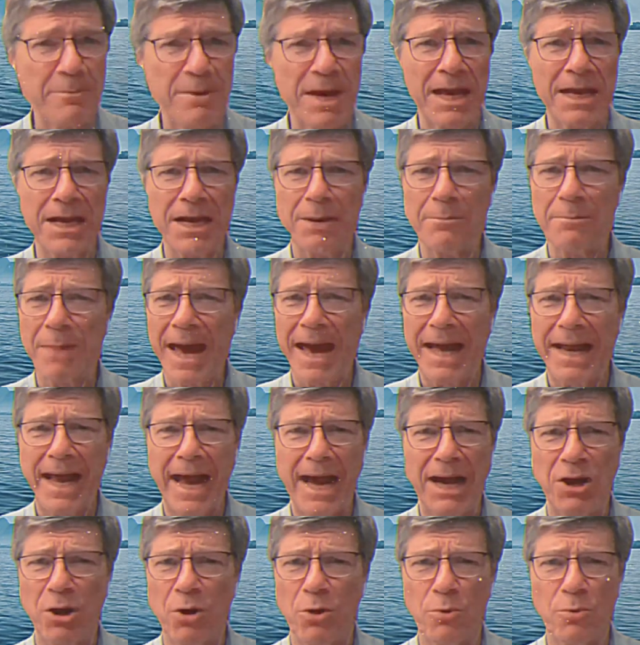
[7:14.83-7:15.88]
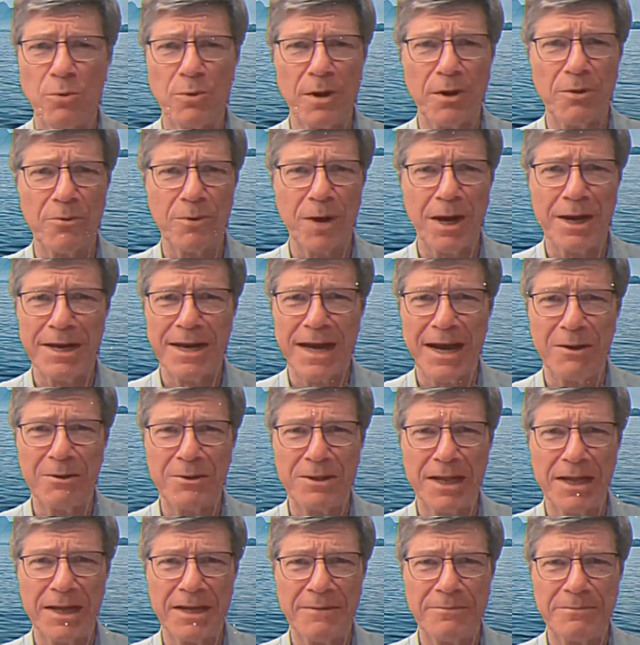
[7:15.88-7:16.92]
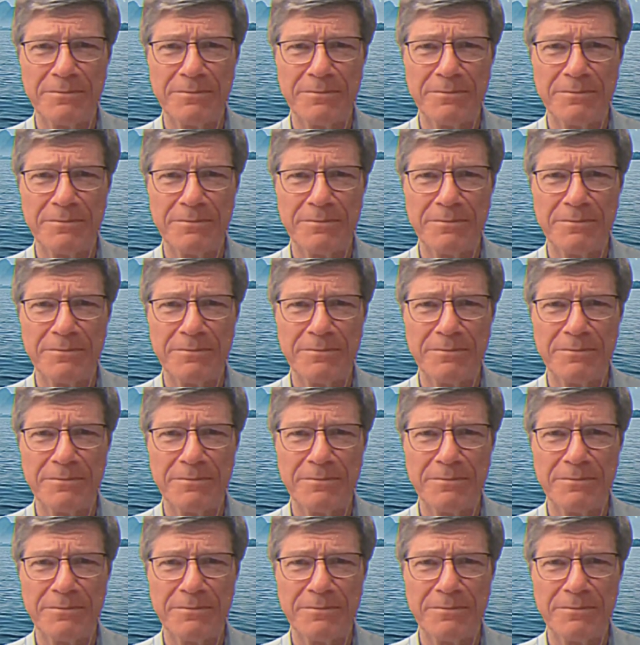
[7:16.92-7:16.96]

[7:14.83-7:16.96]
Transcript: getting a bad echo right now, Glenn.